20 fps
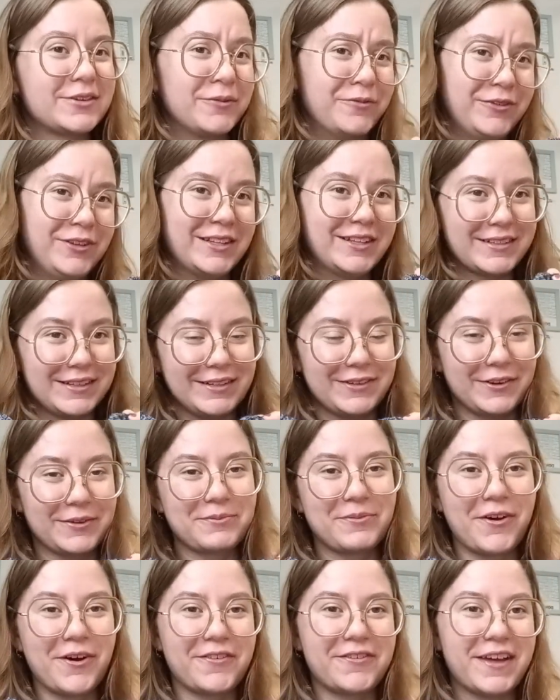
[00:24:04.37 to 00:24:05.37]
obviously
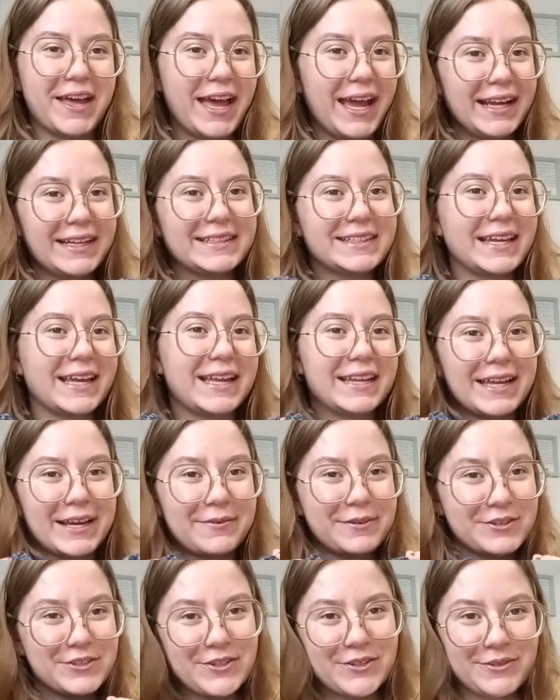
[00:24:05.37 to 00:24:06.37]
not perfect, and I
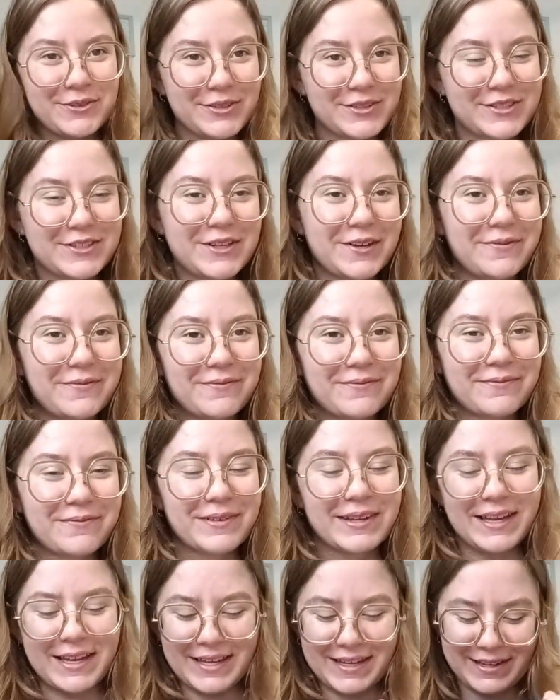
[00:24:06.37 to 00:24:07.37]
will show you some
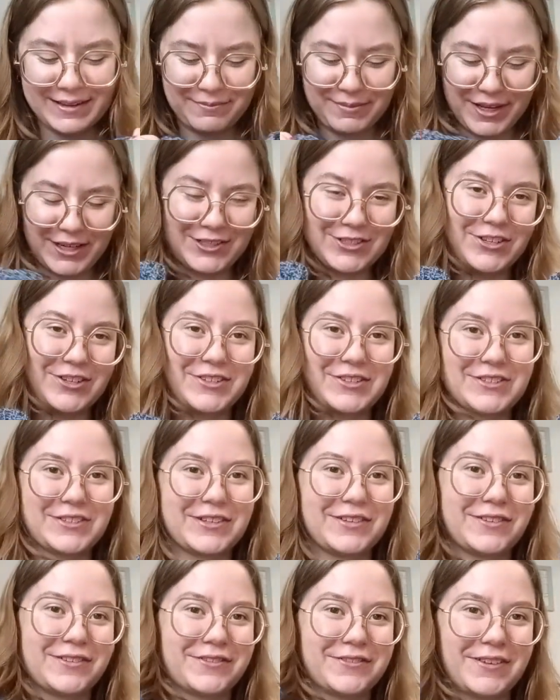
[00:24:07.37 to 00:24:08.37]
pictures
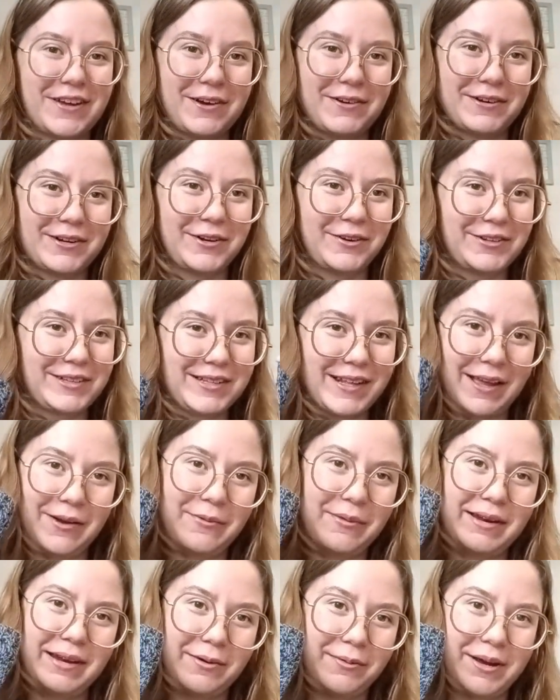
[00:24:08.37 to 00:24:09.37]
of how it looks like
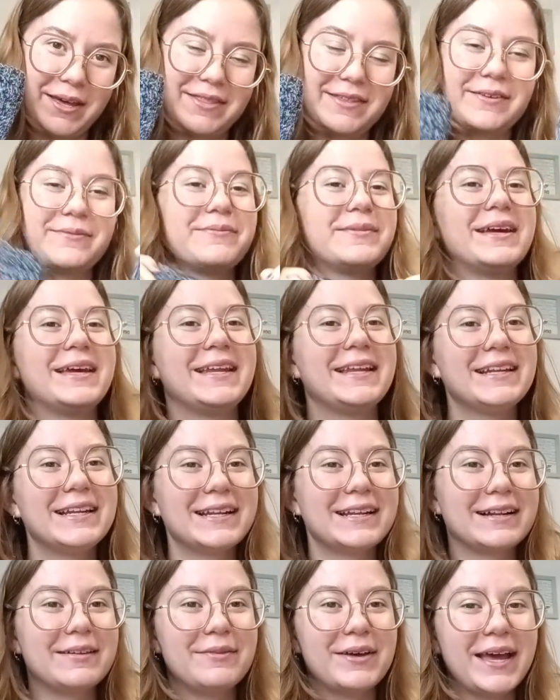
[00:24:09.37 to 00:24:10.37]
when I wear them in a
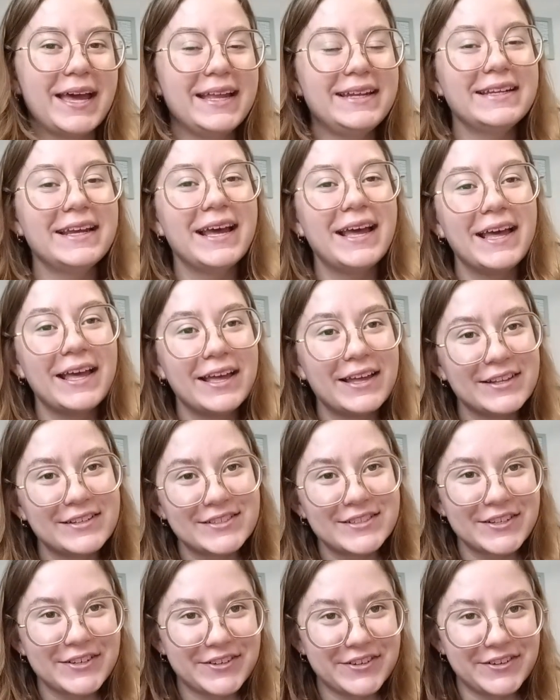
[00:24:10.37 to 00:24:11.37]
little bit.
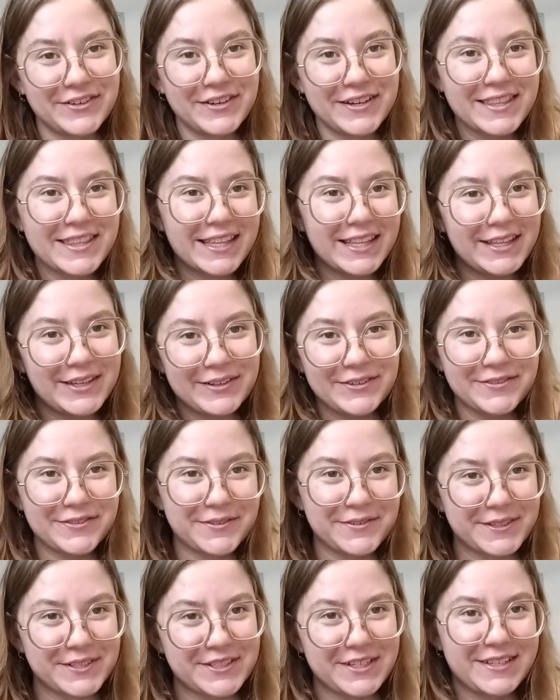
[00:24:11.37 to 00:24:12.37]
So thank you for
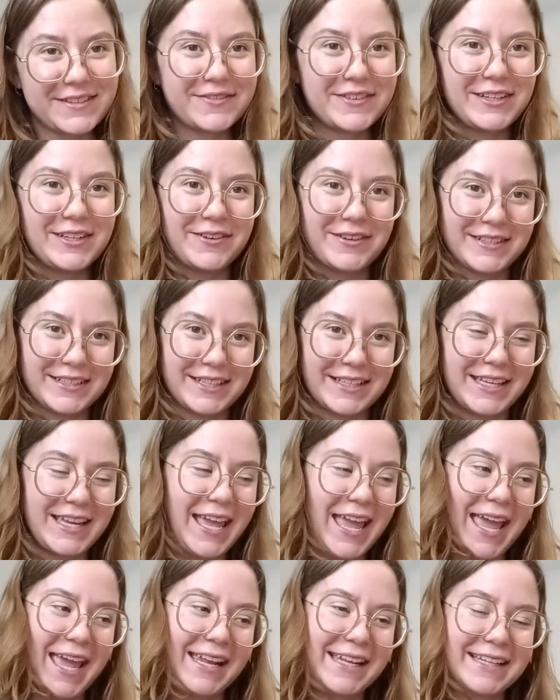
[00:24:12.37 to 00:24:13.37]
watching the video until
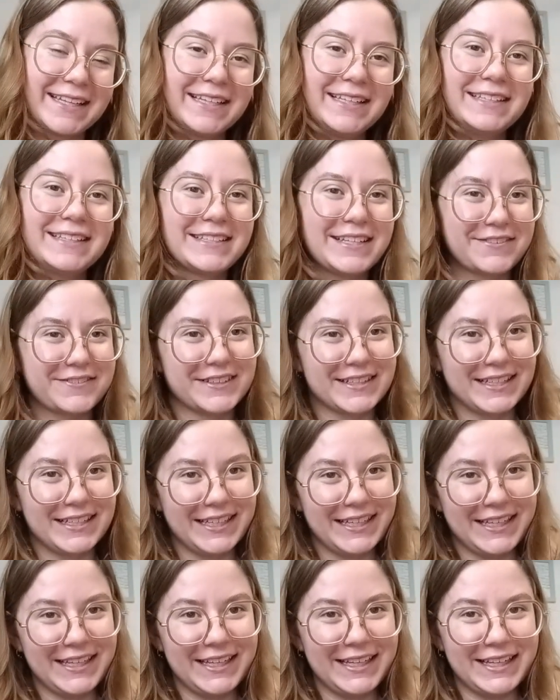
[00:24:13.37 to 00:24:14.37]
the end.
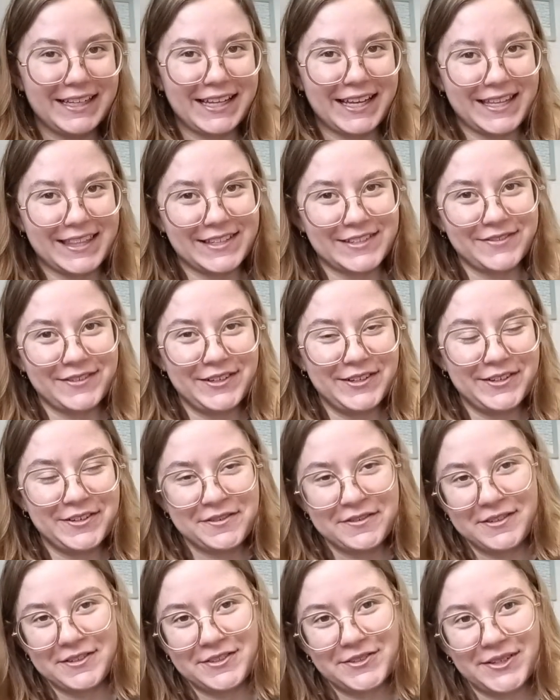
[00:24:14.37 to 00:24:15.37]
Definitely like this video
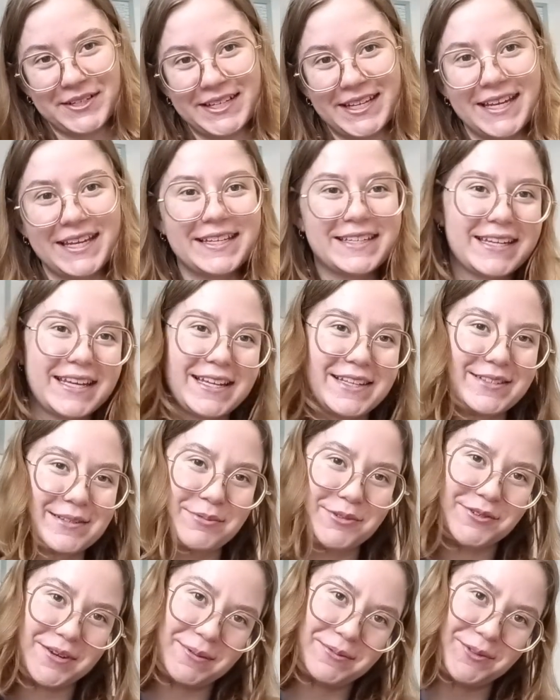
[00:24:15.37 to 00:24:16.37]
if you enjoyed it, and
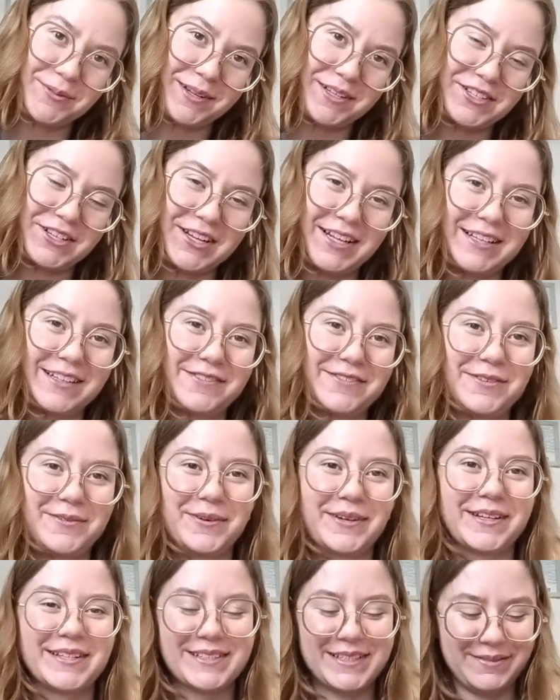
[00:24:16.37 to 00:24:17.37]
subscribe to my channel if you
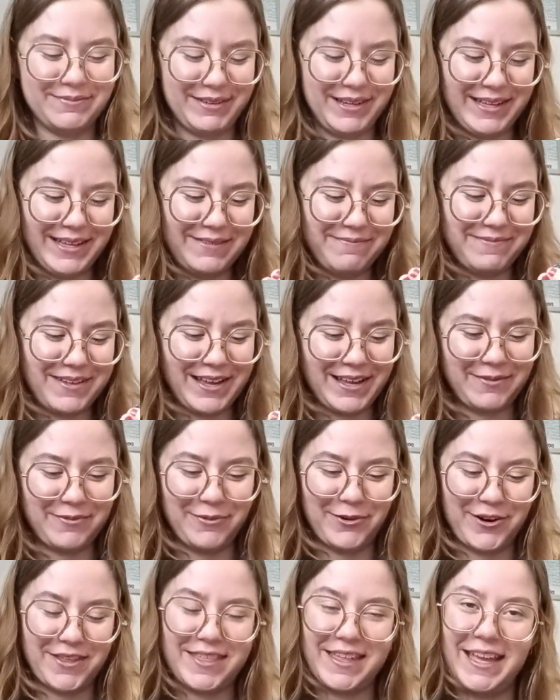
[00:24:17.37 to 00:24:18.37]
want to see me make
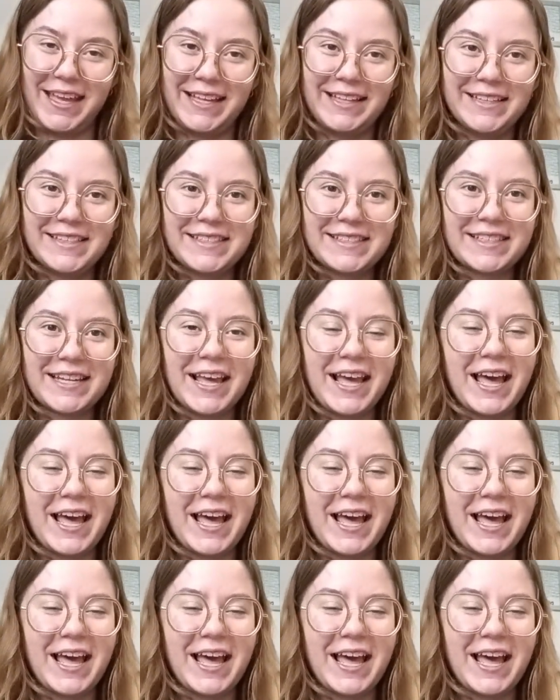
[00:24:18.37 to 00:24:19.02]
more things.